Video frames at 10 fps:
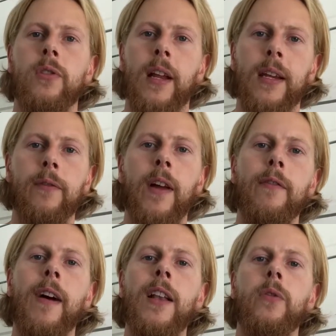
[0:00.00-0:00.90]
Like if I
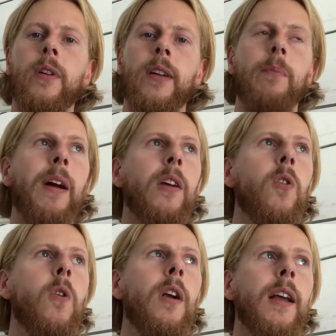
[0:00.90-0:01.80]
value it in my
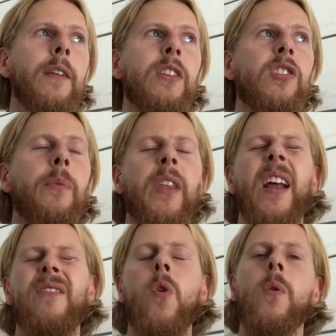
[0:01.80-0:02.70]
core, like if it's something
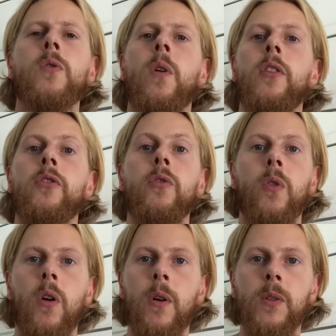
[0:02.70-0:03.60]
I've always wanted to do
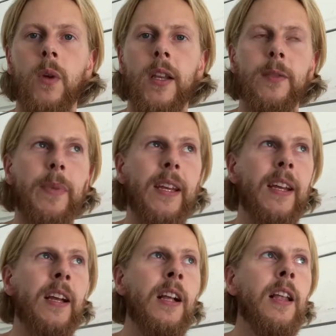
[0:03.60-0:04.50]
or always wanted to be,
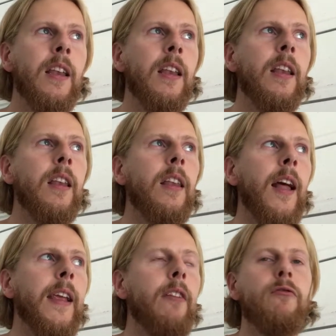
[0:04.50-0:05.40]

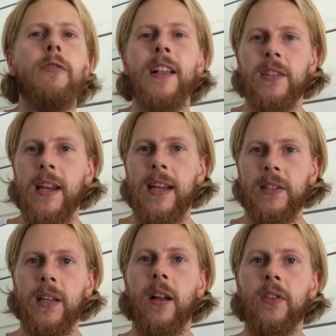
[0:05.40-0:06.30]
like it
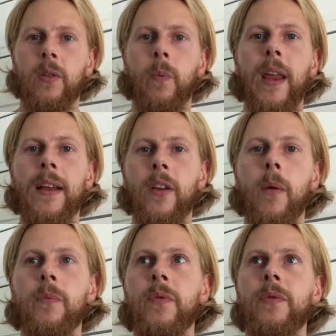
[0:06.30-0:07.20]
resonates in us, and we end up
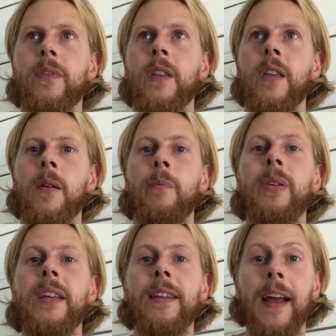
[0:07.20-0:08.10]

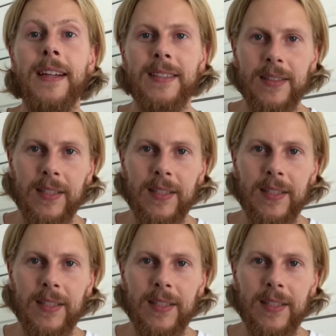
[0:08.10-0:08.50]
being nicer